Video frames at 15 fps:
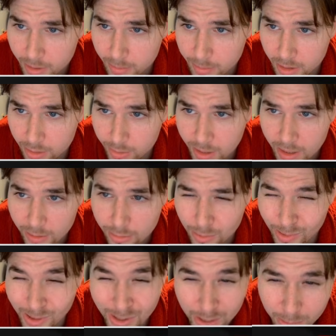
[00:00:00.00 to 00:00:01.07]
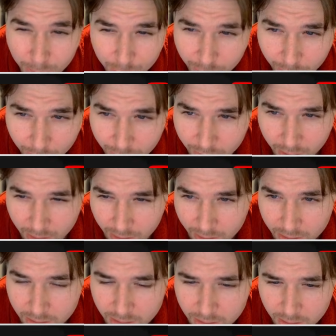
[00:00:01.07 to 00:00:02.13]
I mean, you can't really move the rook, I
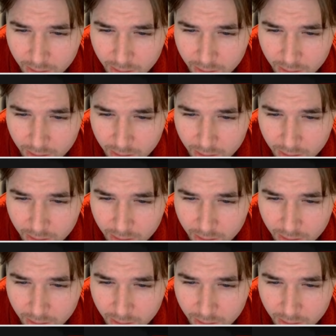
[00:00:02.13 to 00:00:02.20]
guess,